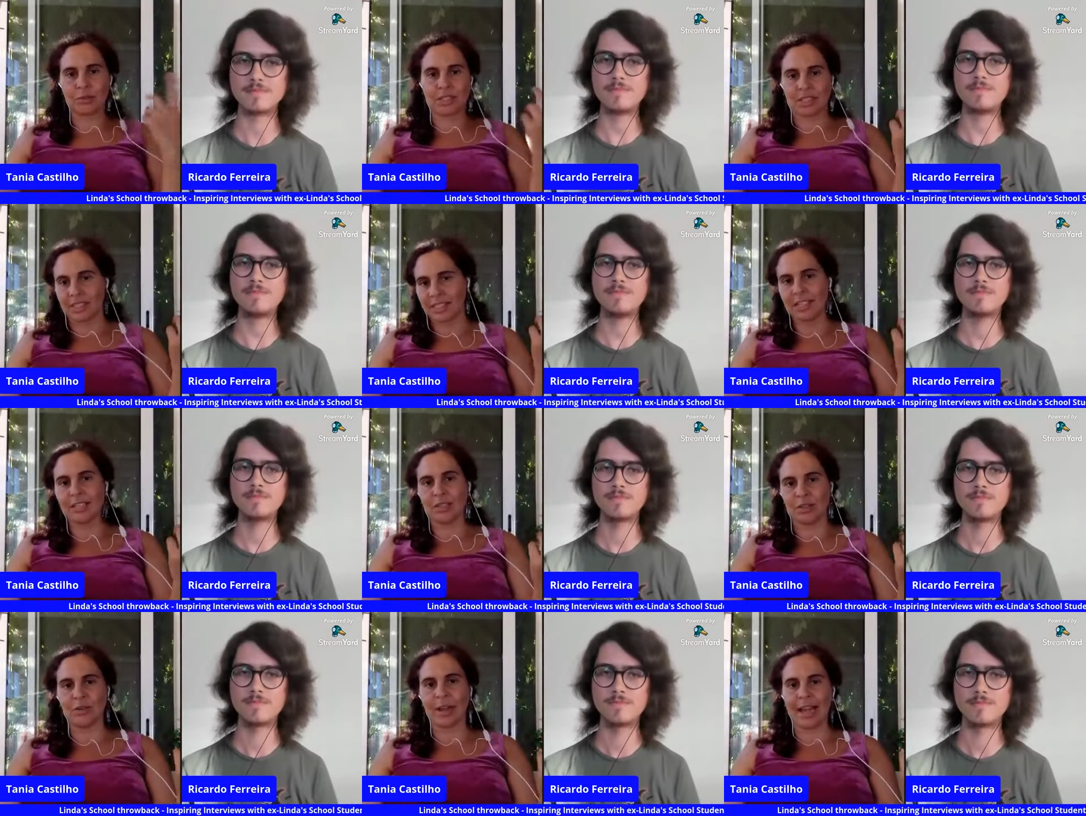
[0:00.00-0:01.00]
Speaker 1: it was a
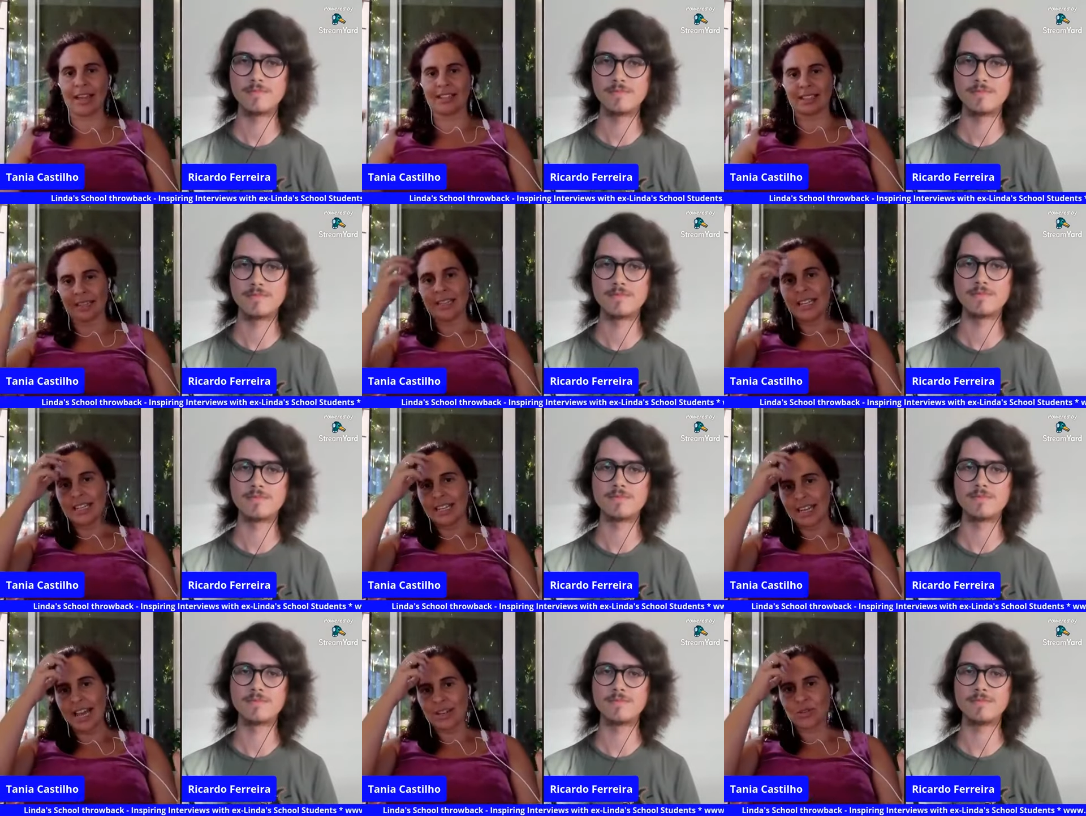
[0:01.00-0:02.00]
skill you had,
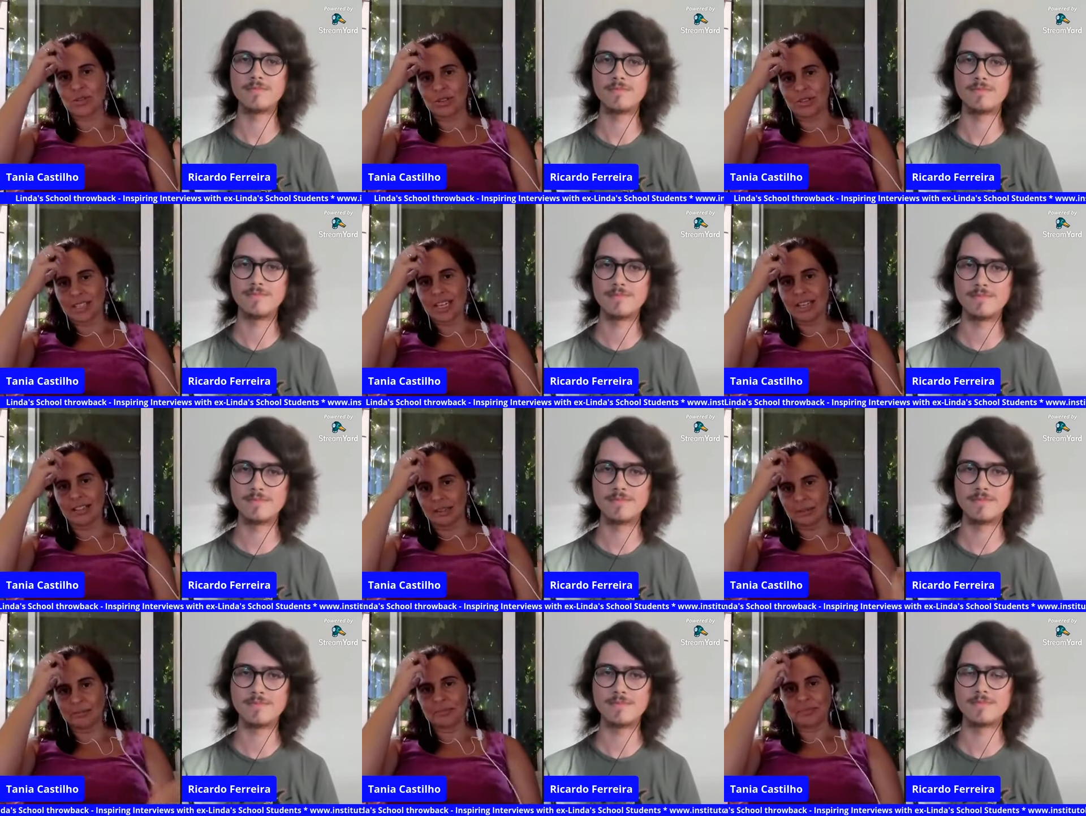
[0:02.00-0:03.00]
natural
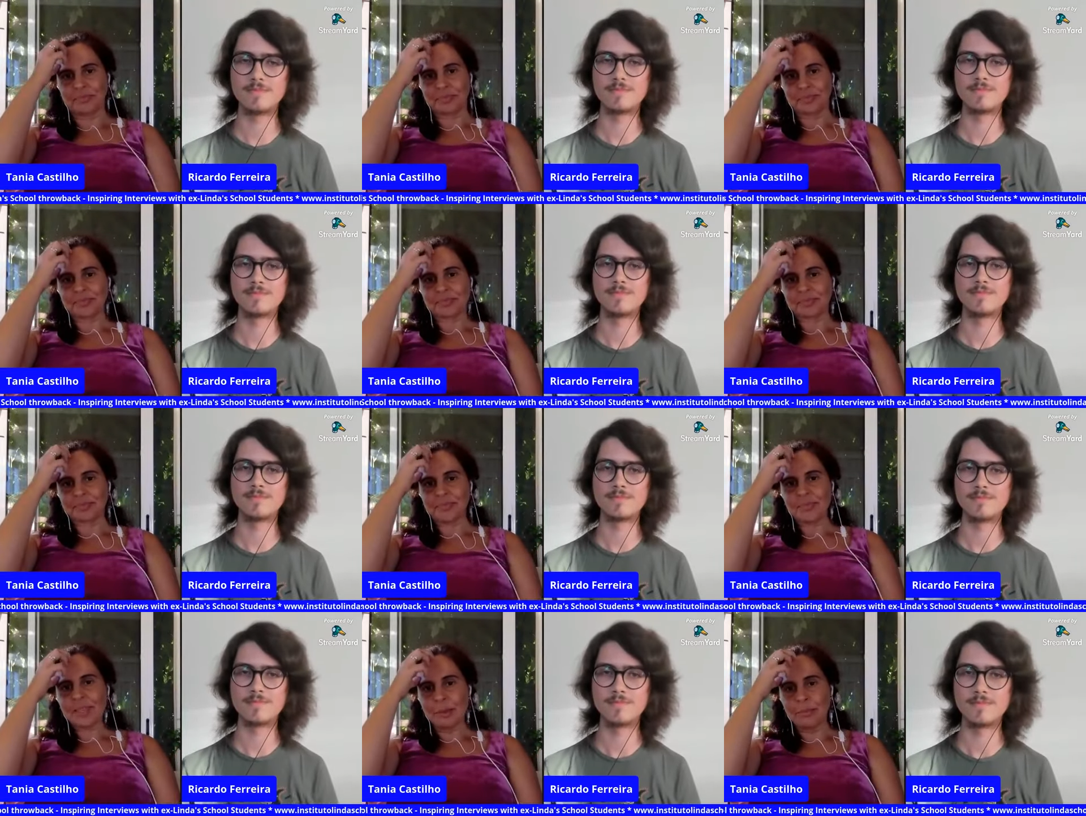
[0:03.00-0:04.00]
skill,
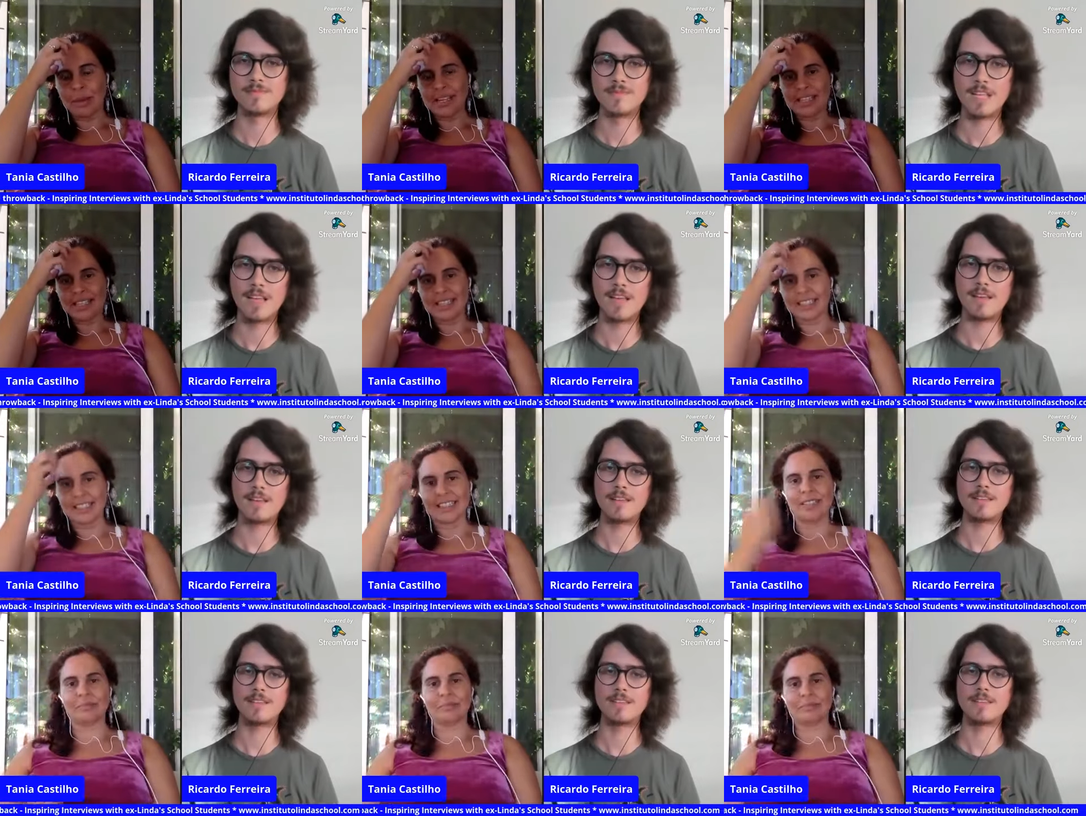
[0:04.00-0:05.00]

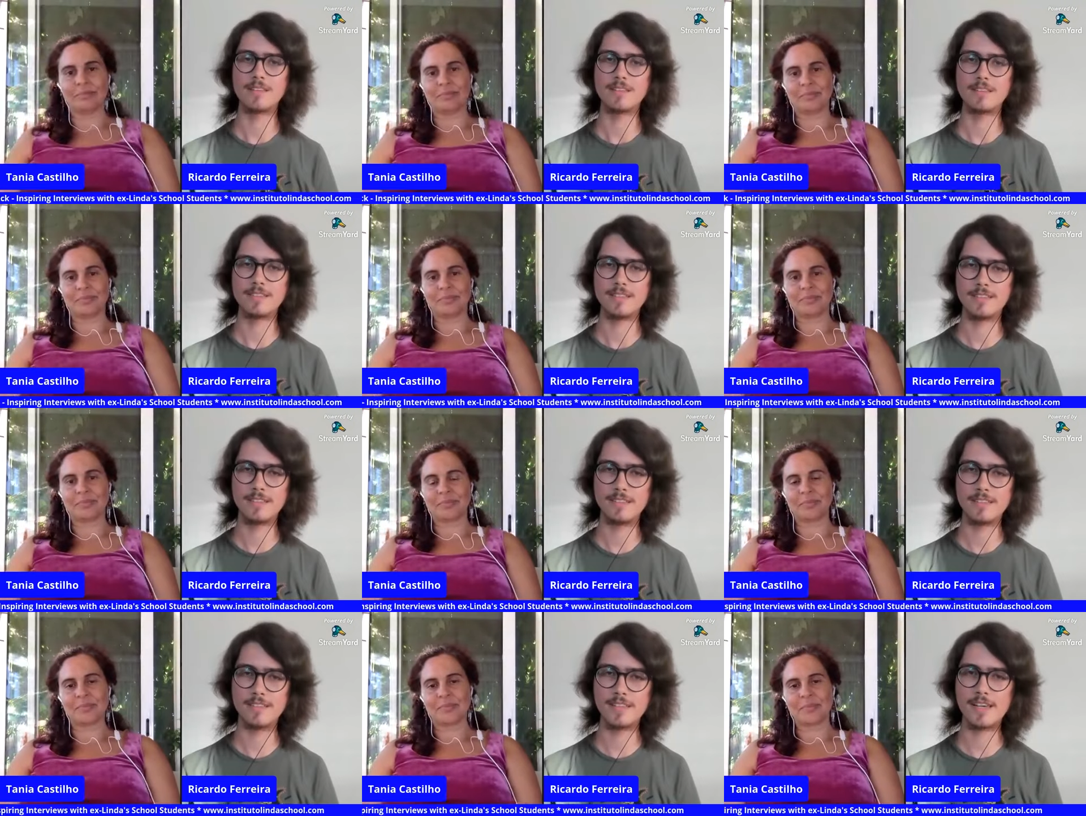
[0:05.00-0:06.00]
basically.
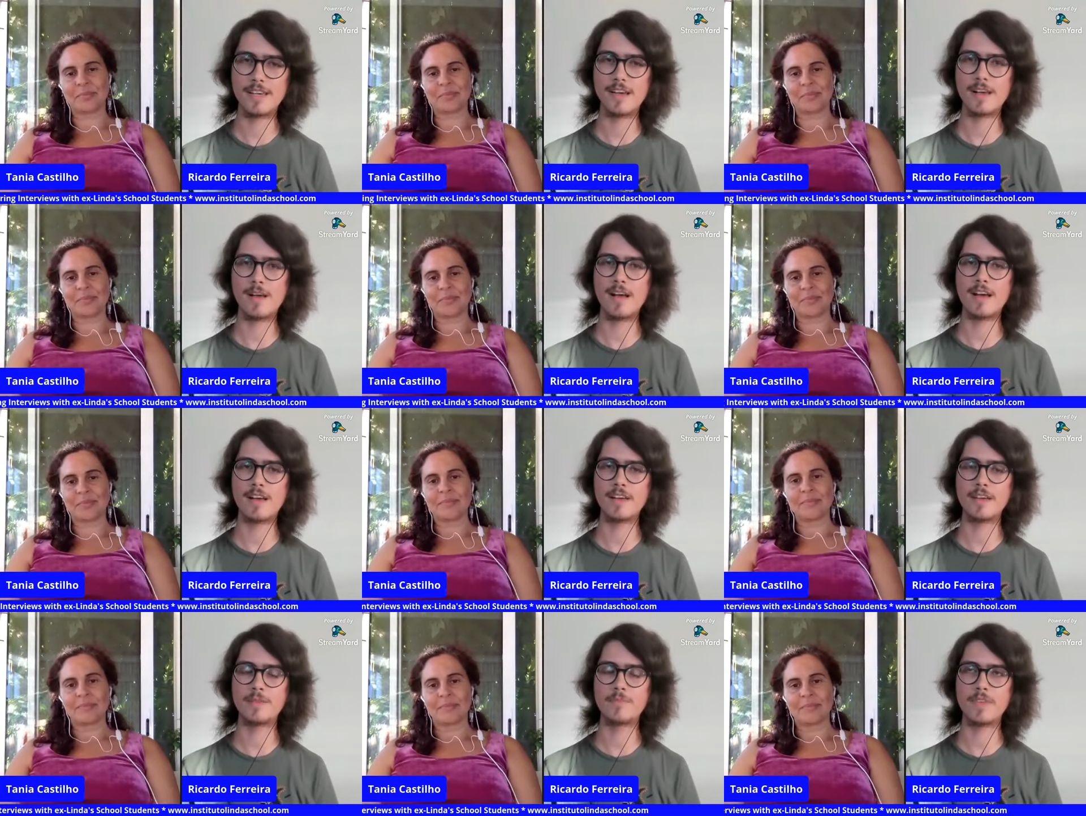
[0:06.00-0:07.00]
Speaker 2: Yeah,
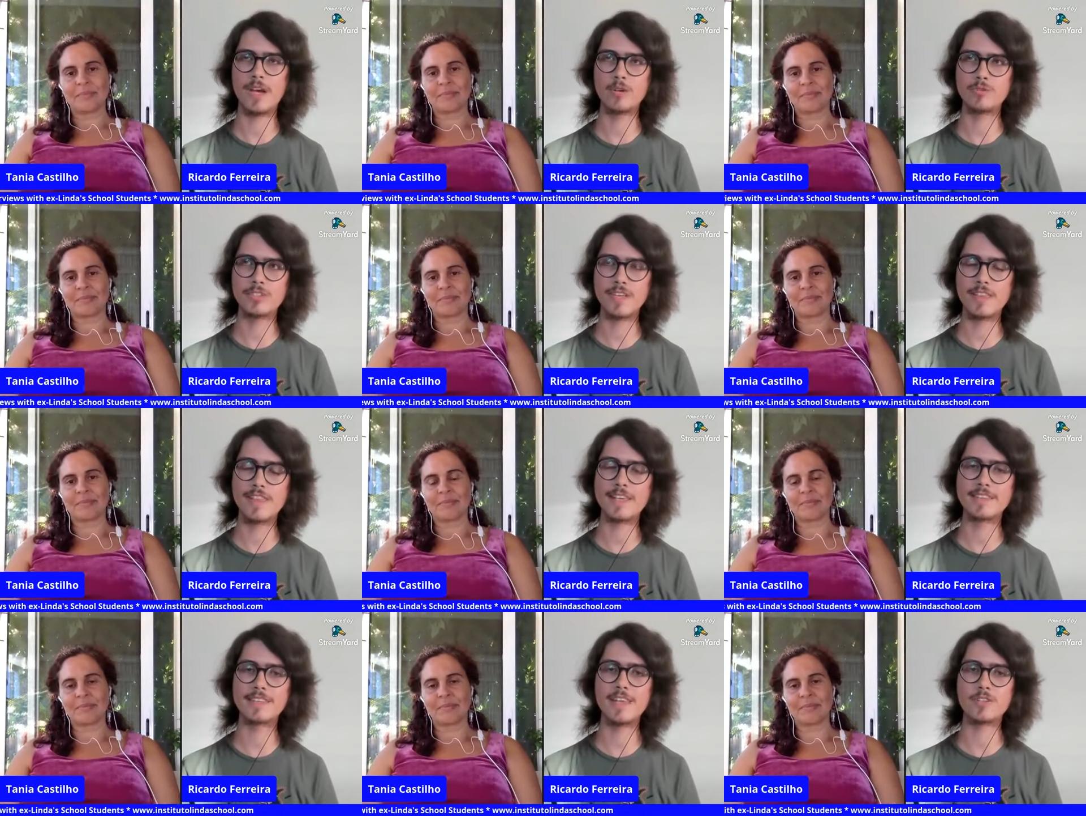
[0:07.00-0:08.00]
I would say
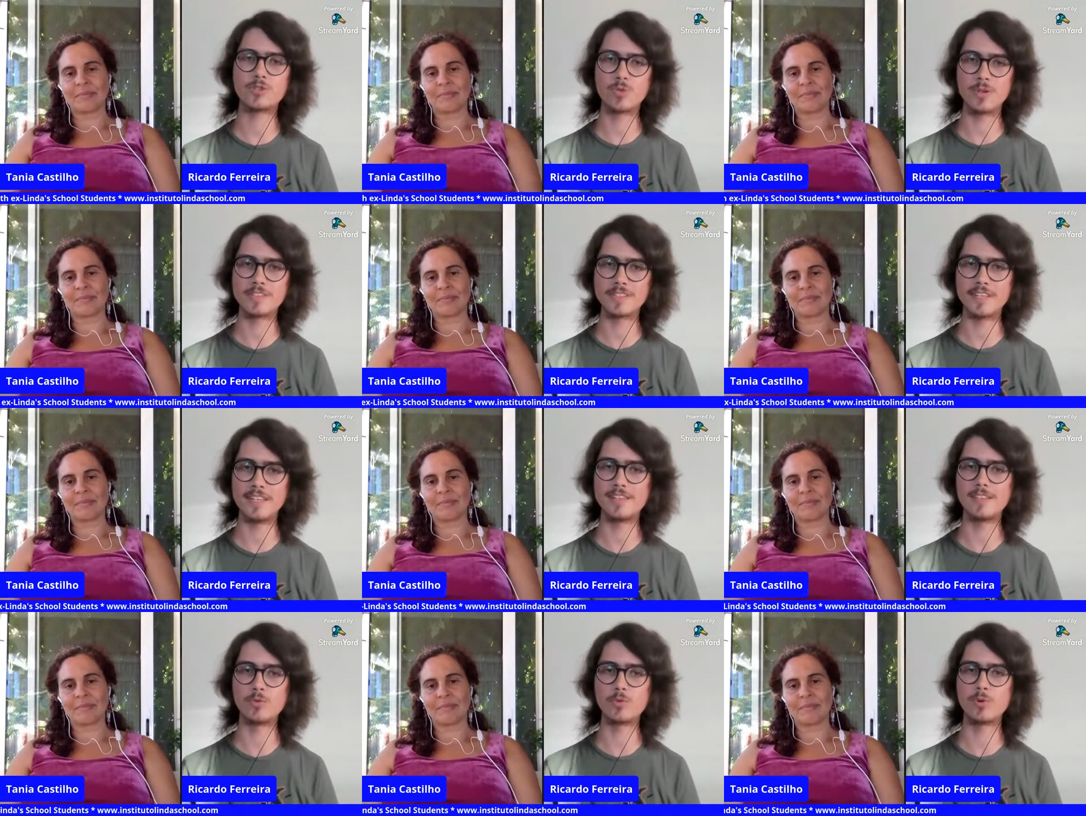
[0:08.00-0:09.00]
that natural skill